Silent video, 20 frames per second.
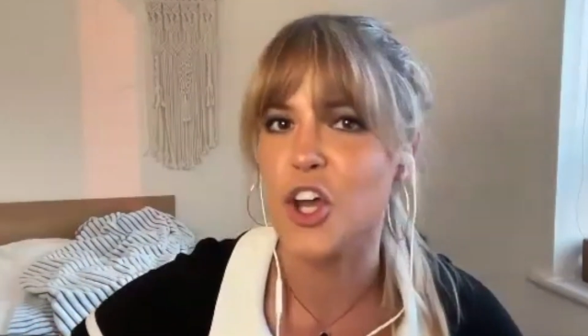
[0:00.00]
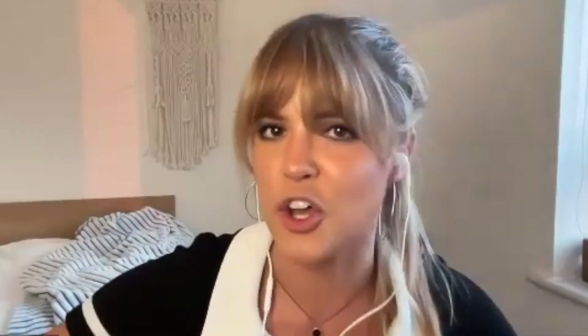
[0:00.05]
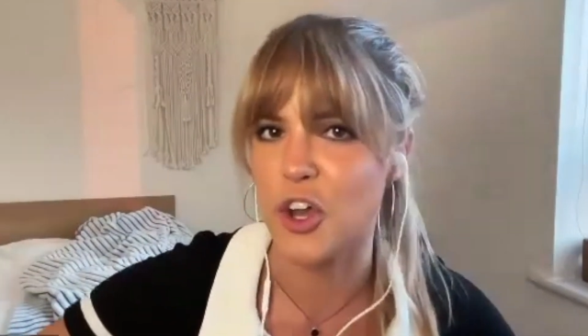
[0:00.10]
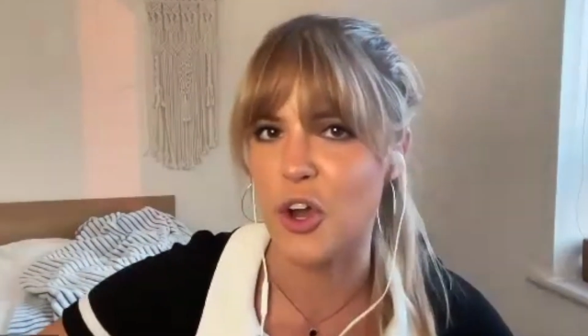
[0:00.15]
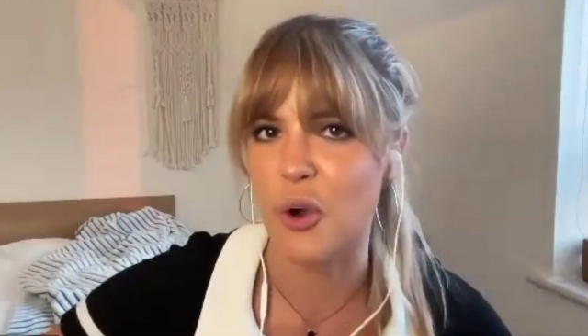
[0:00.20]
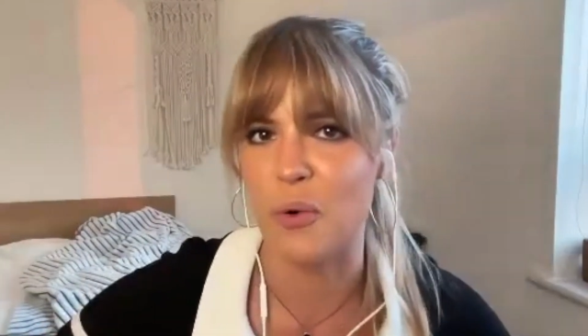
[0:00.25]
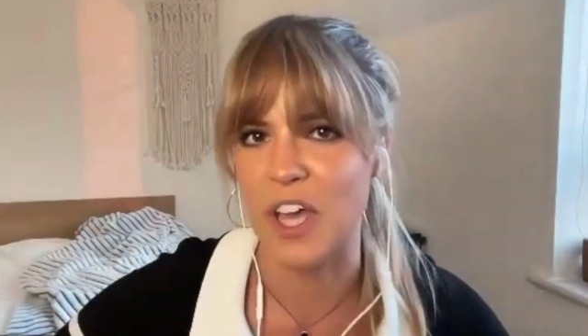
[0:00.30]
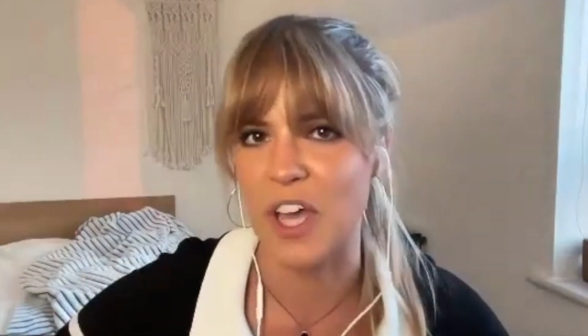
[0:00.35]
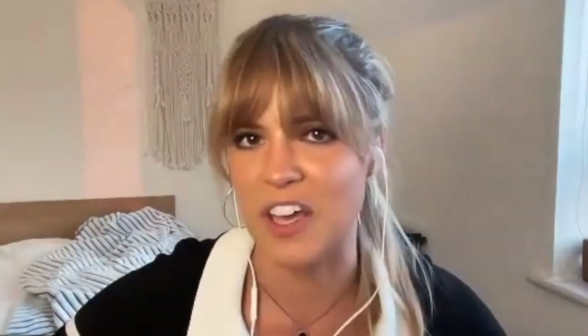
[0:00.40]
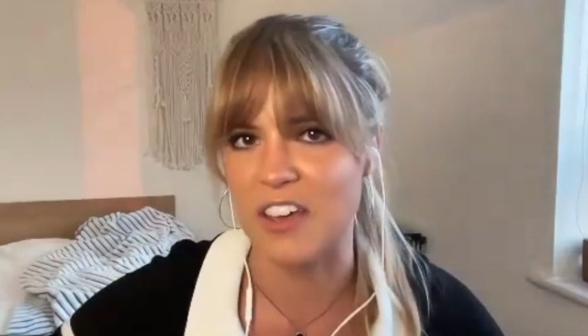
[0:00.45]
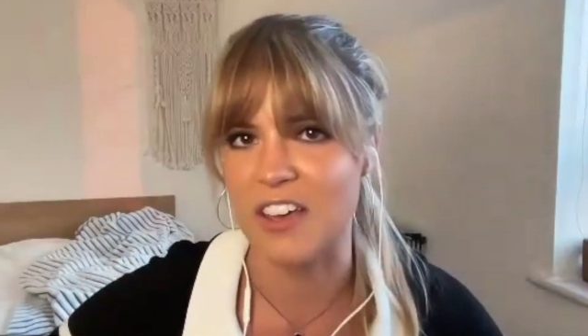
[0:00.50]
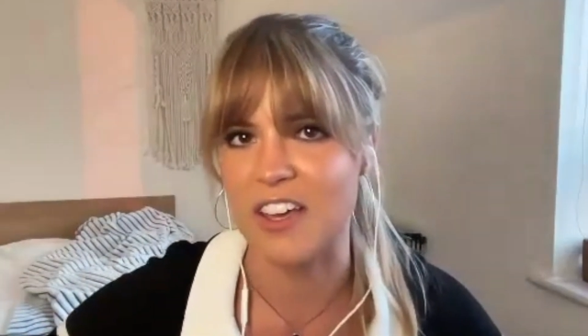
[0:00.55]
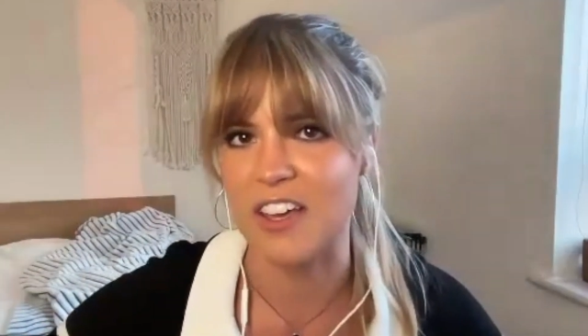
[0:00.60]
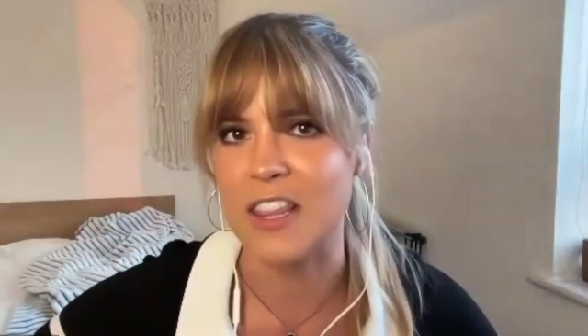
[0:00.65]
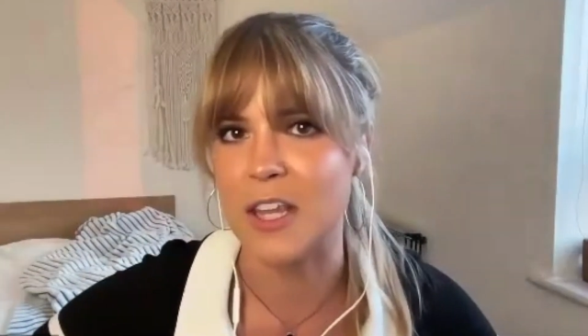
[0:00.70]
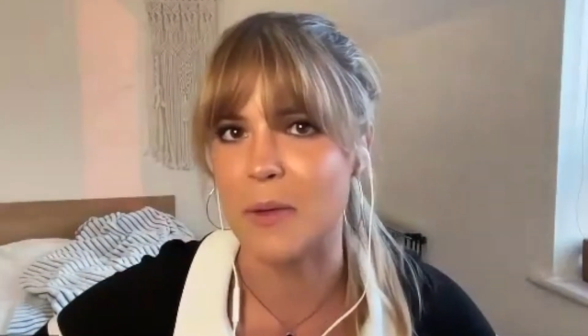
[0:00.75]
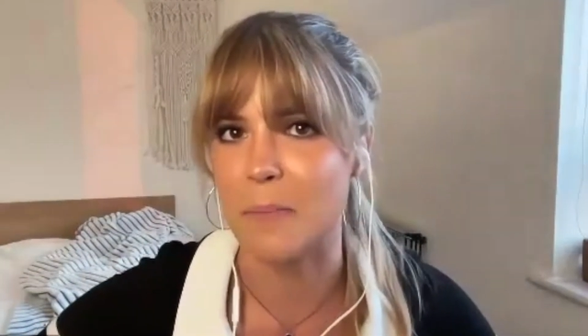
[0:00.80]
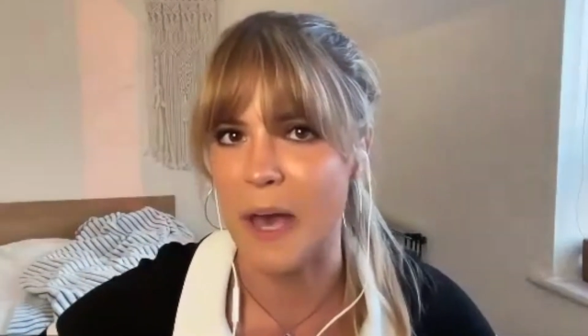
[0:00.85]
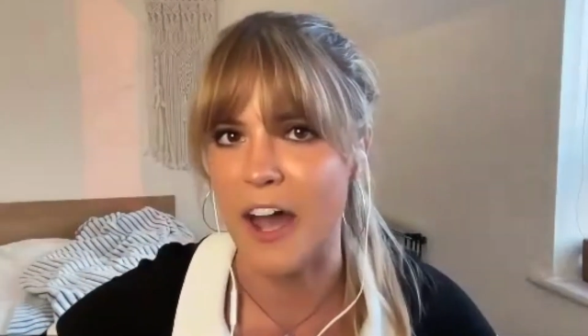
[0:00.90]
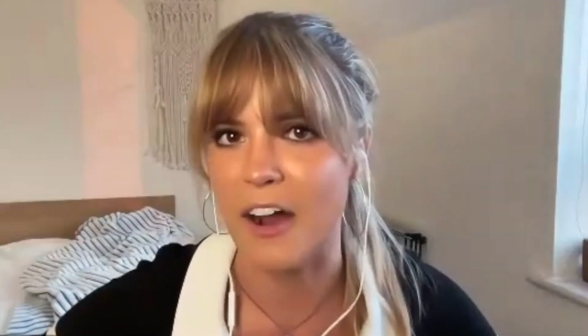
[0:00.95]
going
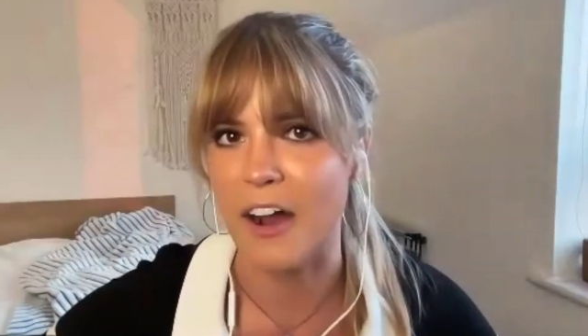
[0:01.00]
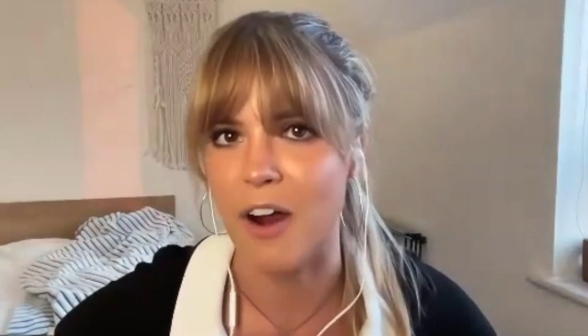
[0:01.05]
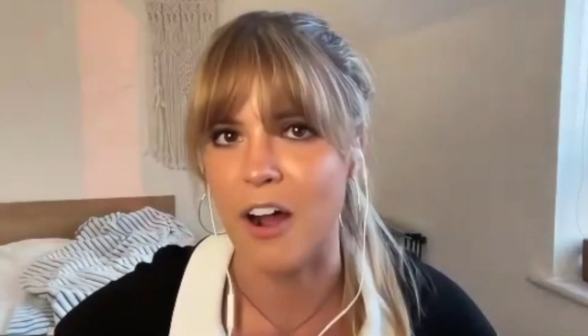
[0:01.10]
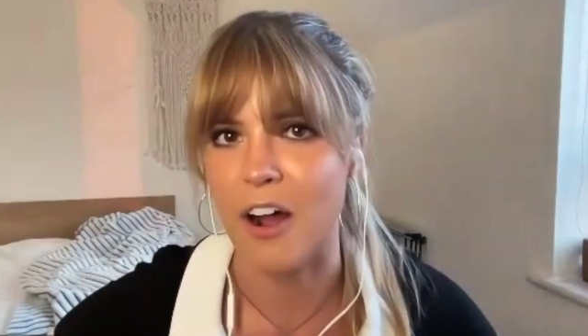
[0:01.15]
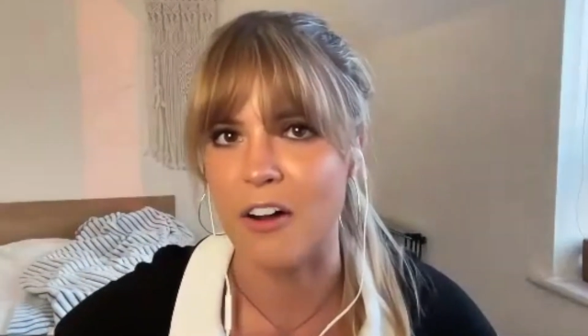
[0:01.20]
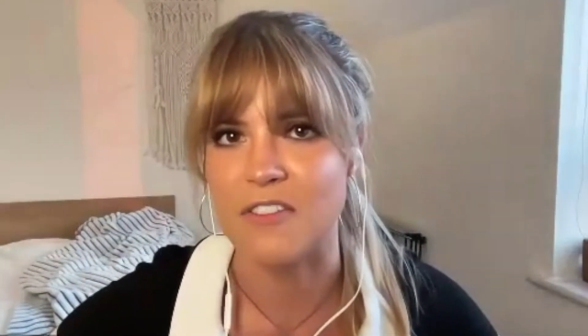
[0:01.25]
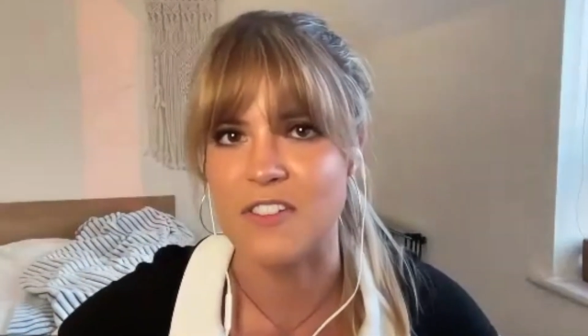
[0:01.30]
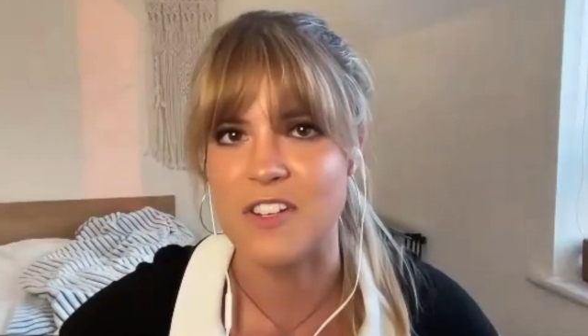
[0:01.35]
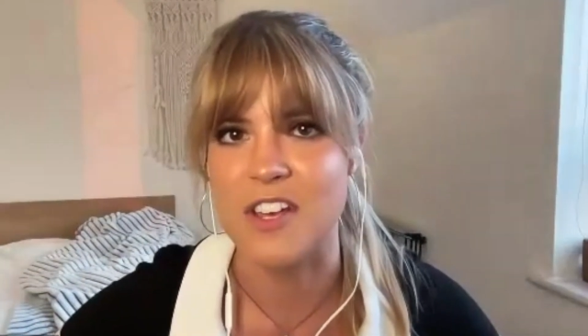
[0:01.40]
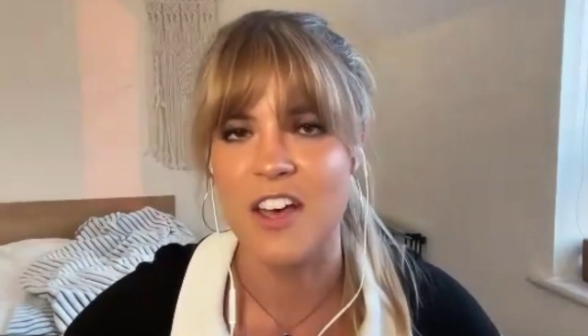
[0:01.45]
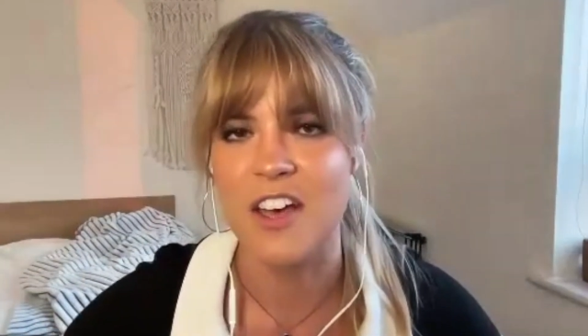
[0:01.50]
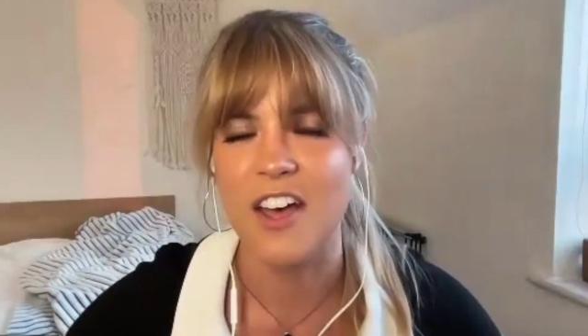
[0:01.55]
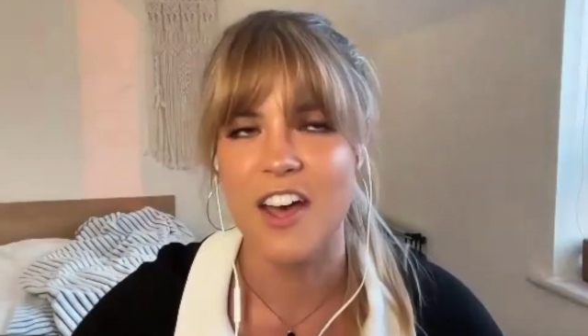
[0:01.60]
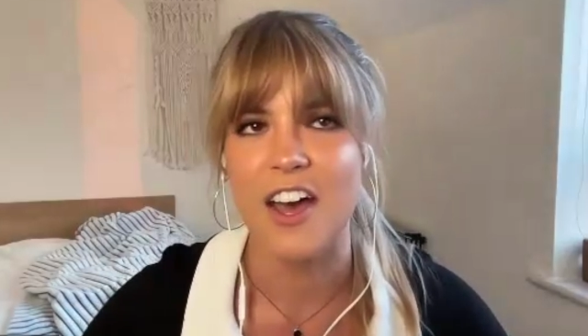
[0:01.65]
in the background.